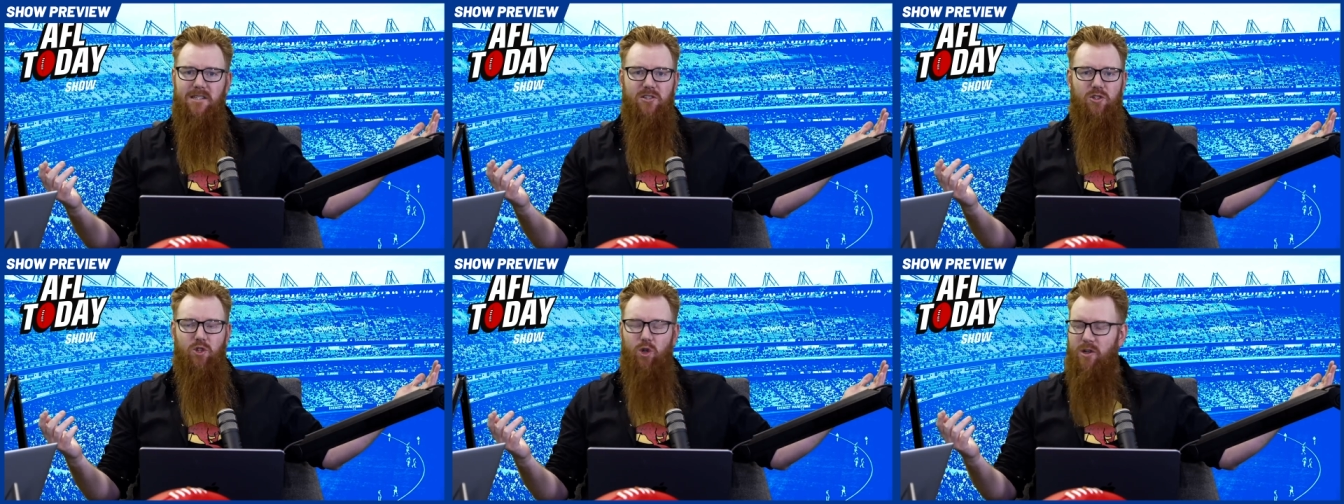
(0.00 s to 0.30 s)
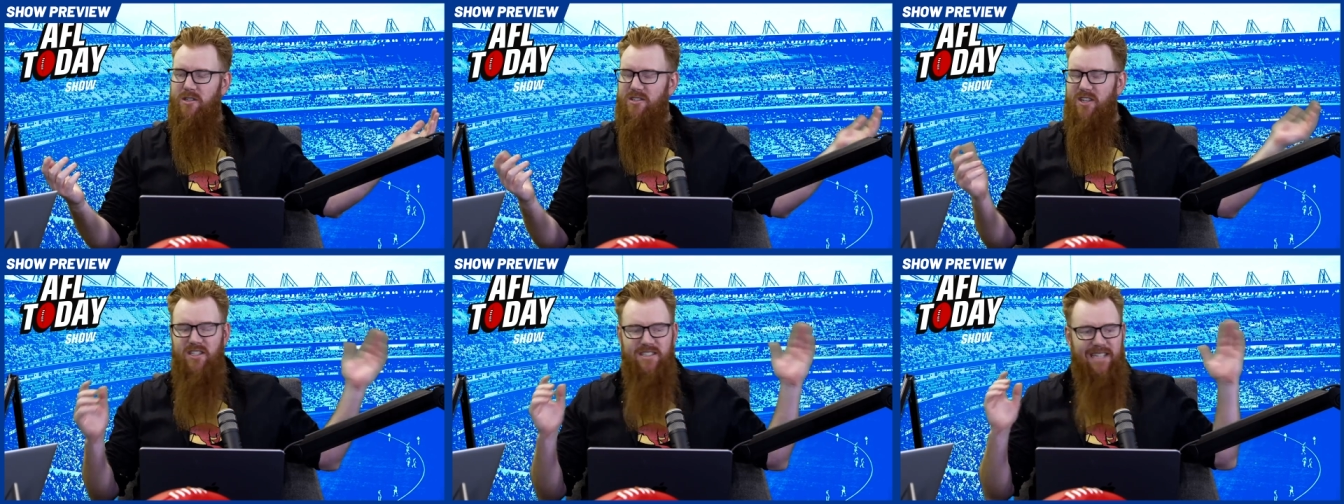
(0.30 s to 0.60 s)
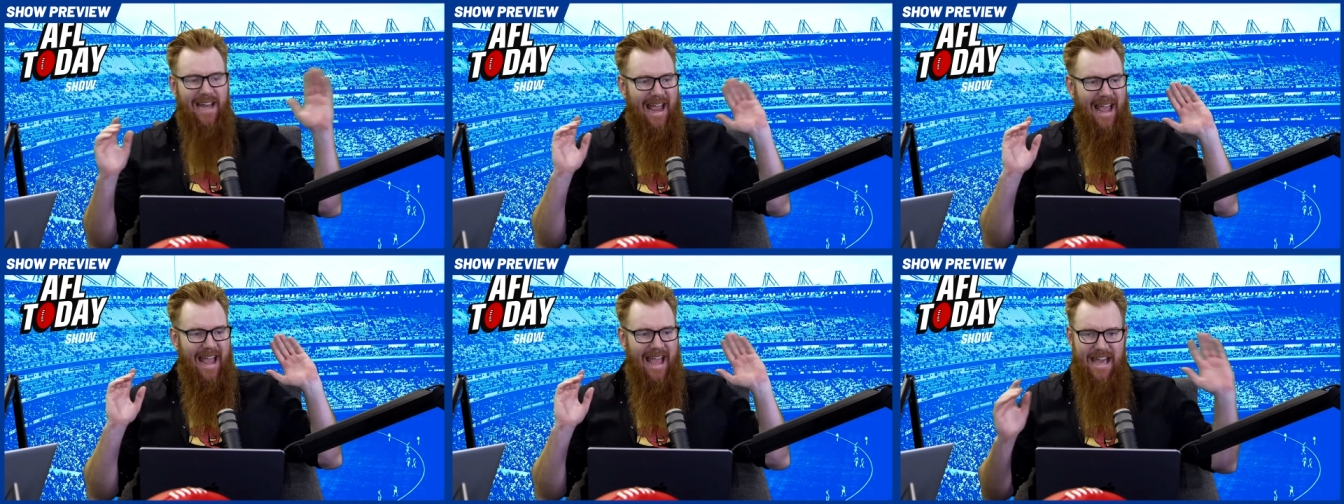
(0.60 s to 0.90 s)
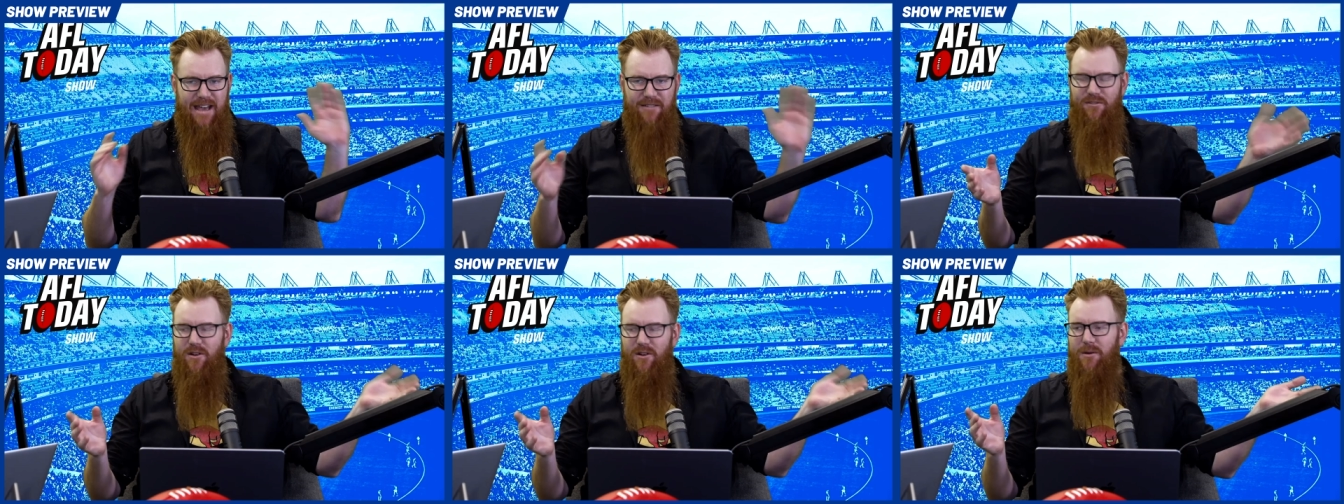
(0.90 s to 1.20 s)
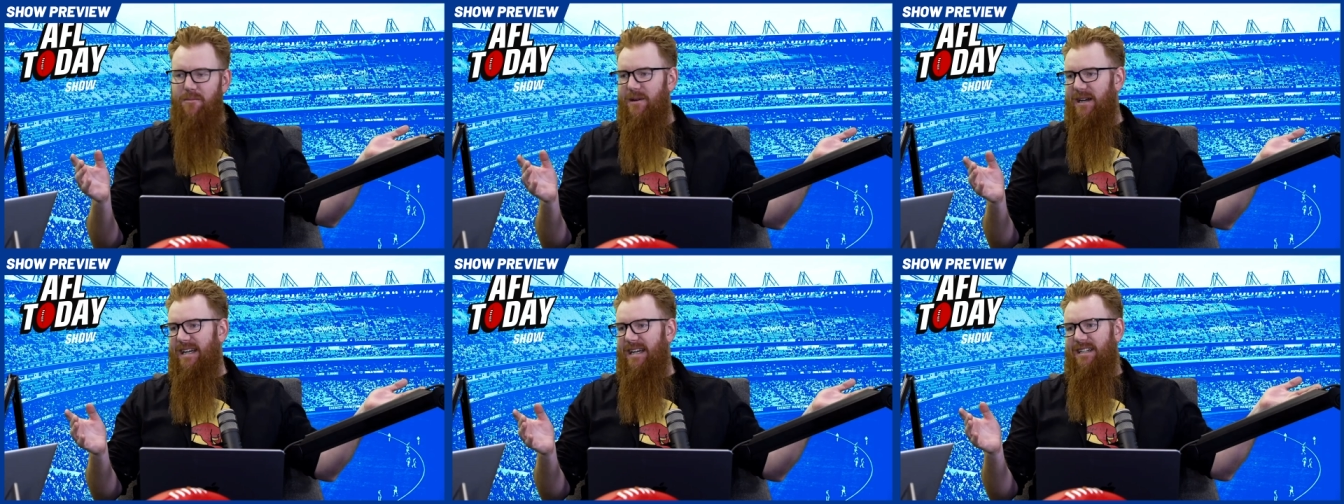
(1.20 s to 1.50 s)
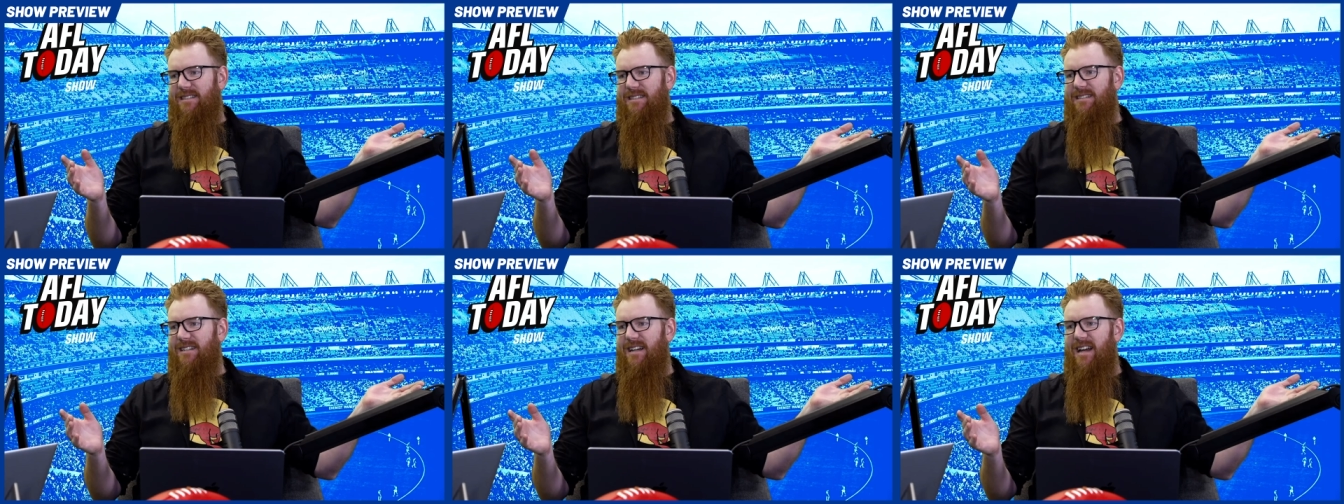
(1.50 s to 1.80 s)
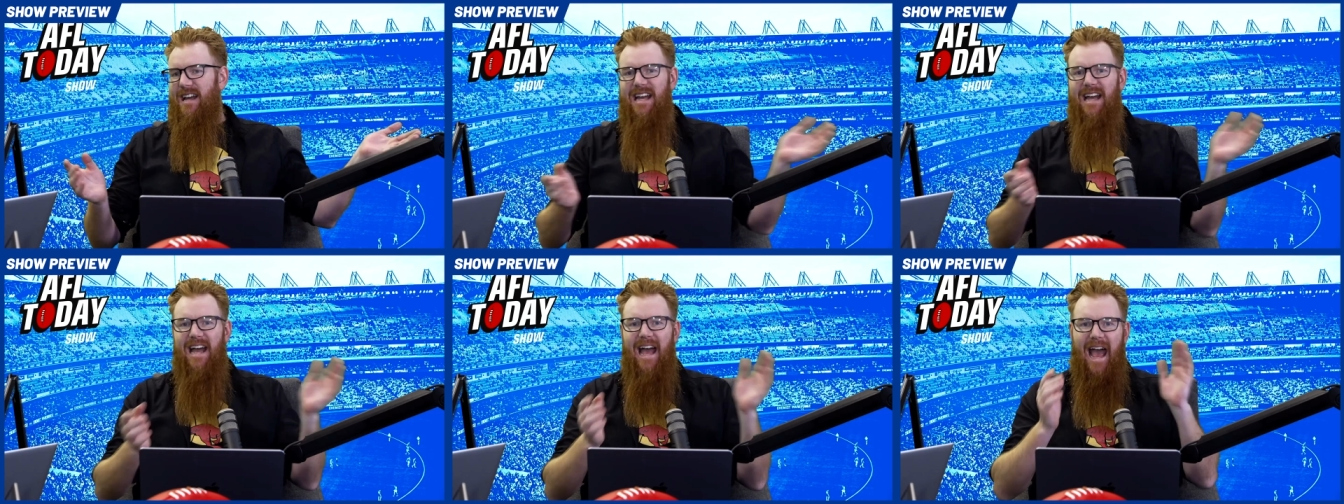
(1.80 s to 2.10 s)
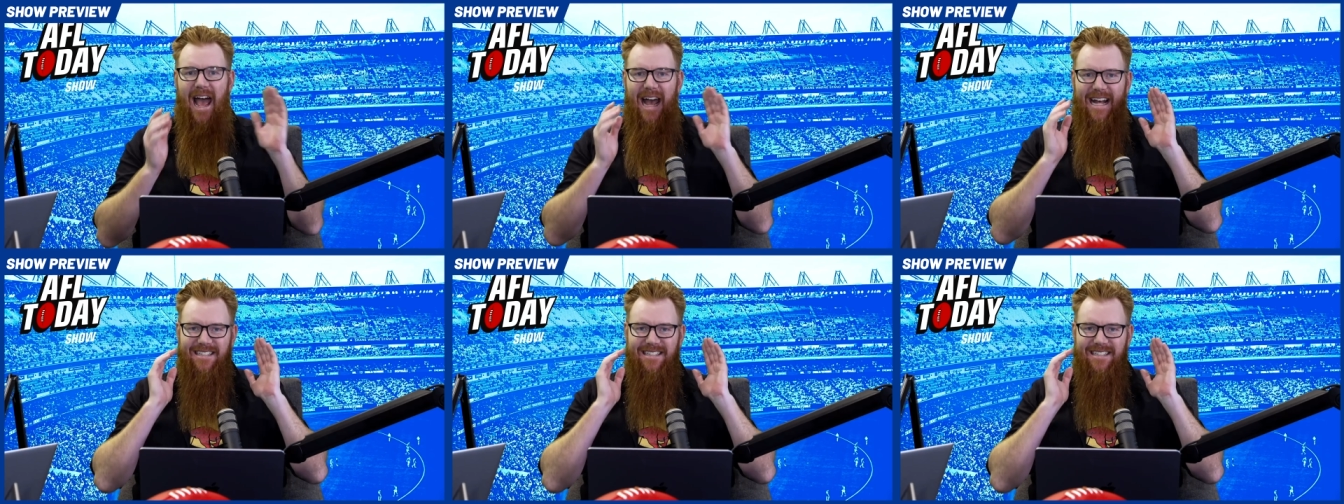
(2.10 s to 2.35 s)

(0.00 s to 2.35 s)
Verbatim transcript: as good as it's ever been. Is he all right? Has,